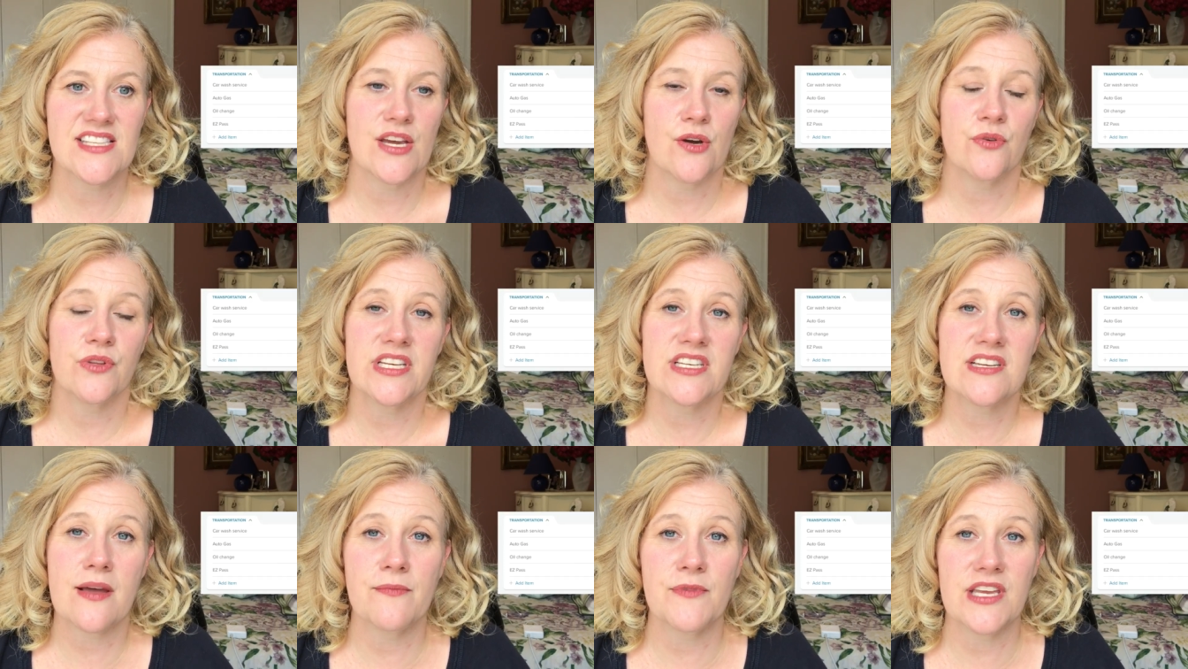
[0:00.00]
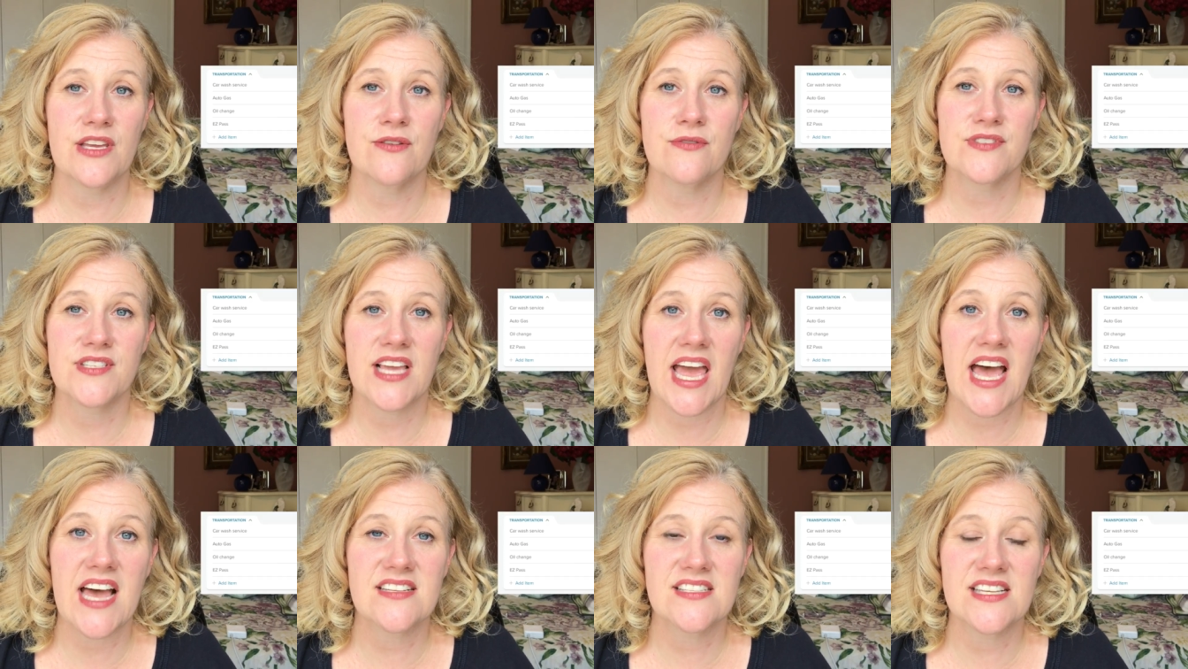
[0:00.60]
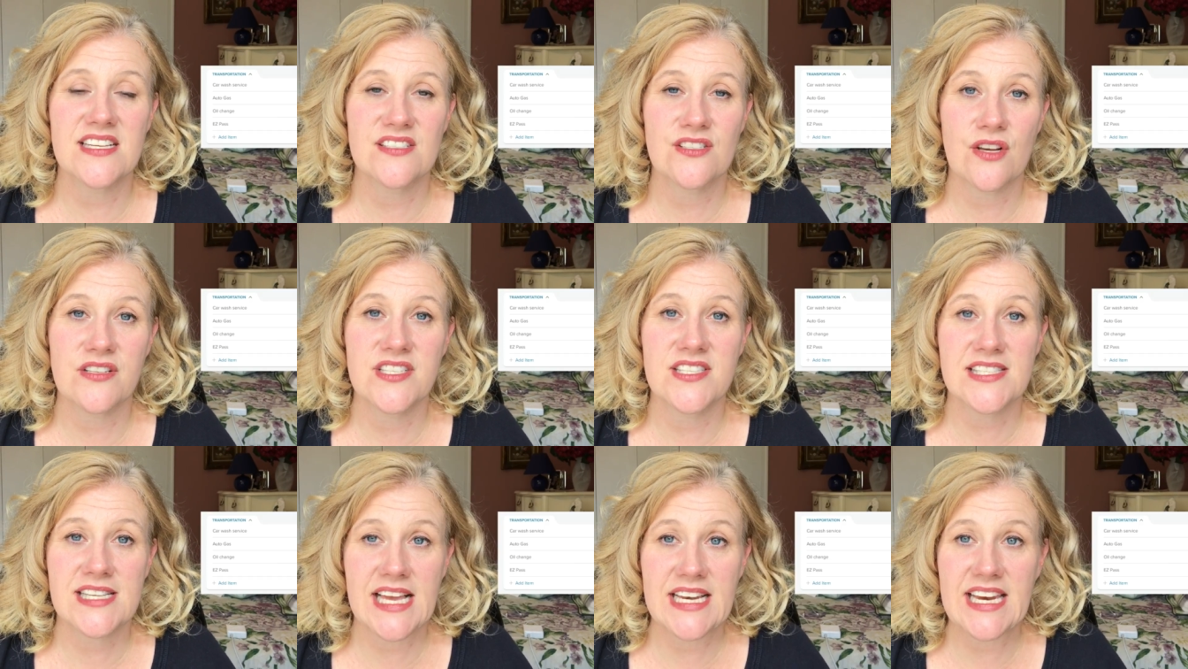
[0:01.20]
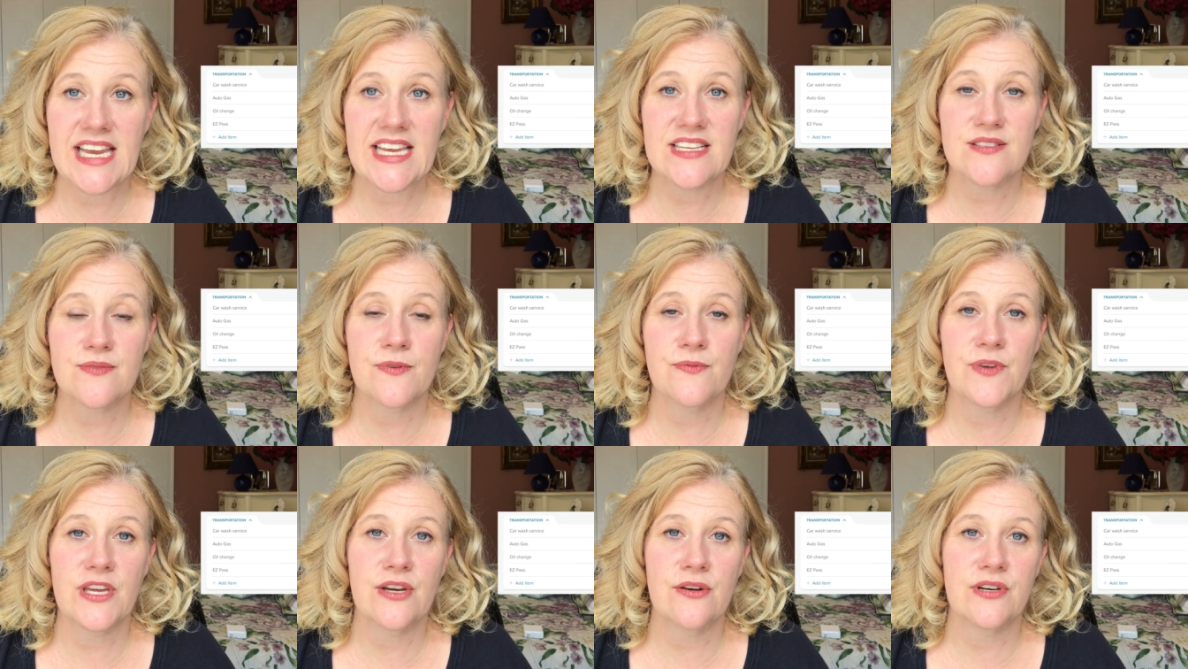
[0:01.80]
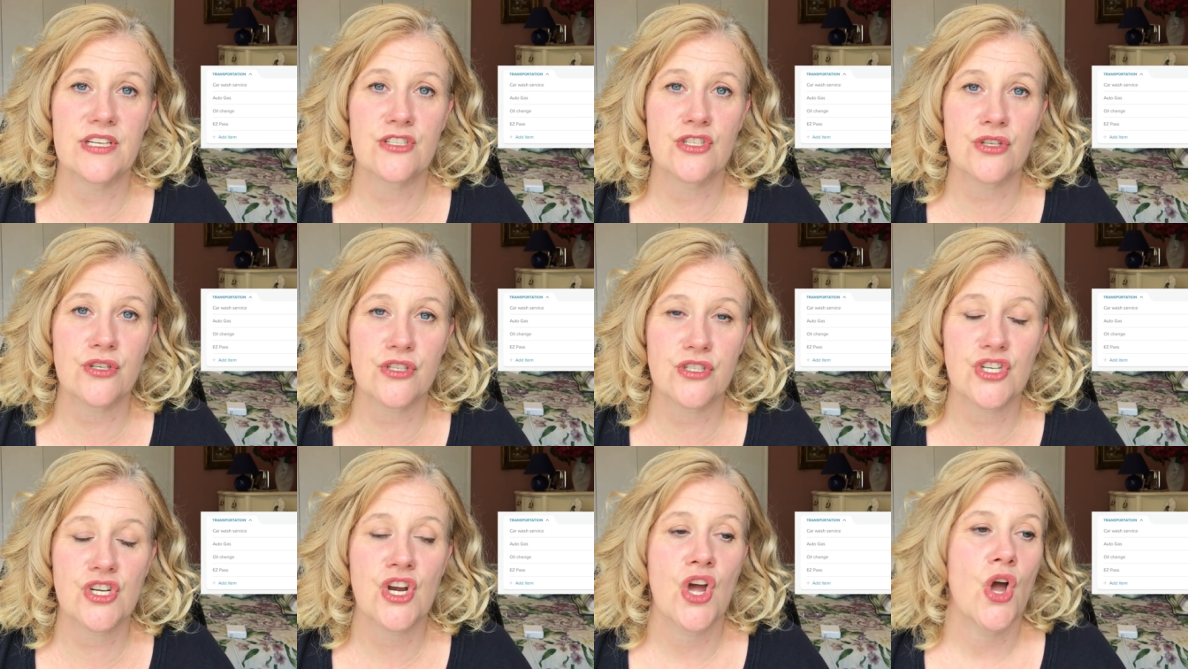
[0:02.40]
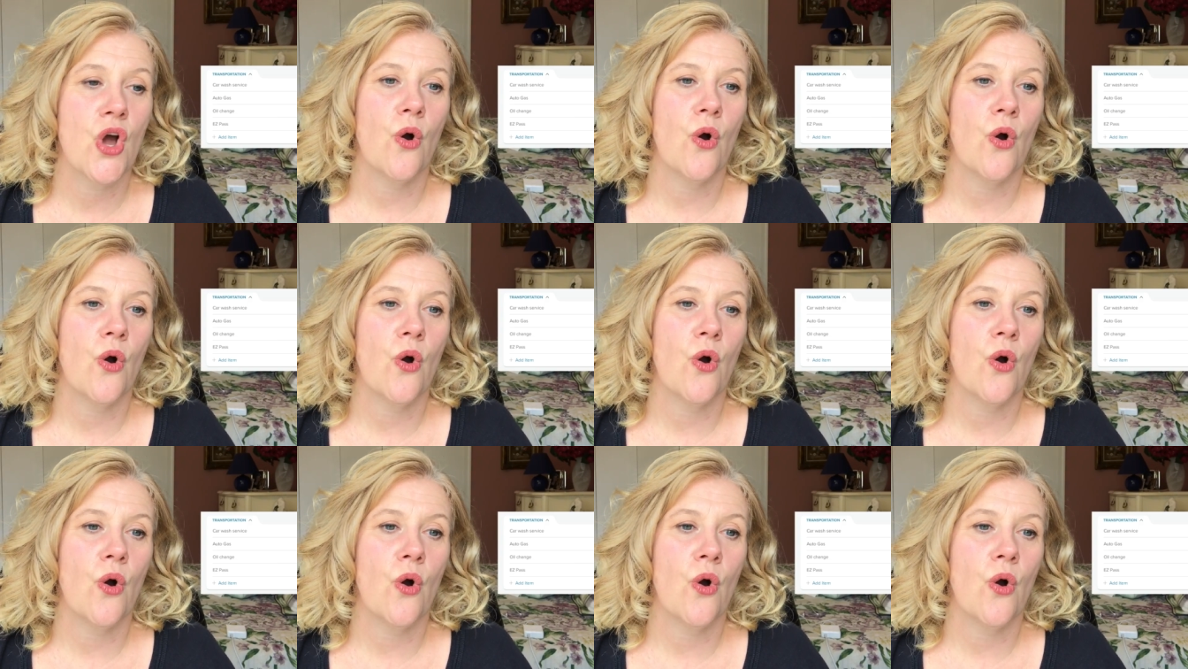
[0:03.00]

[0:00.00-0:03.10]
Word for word: The only time we use gas is on Sundays when we go to church,